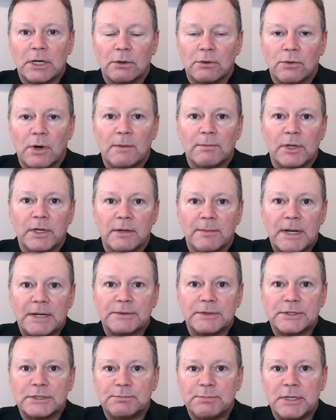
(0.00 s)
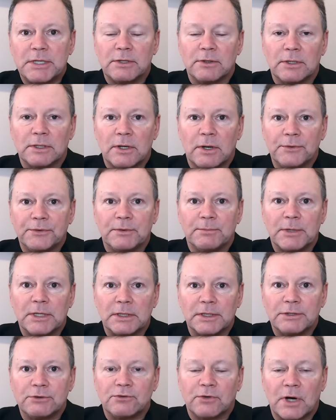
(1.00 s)
grumbling about the speaker and
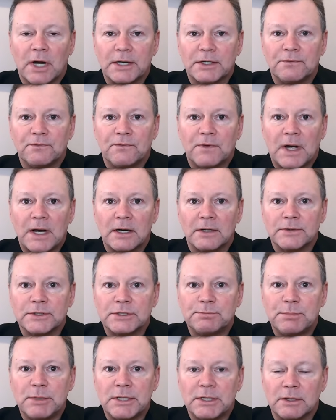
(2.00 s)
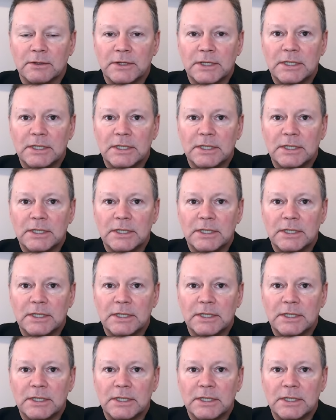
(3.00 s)
ultimately trying to fire the speaker?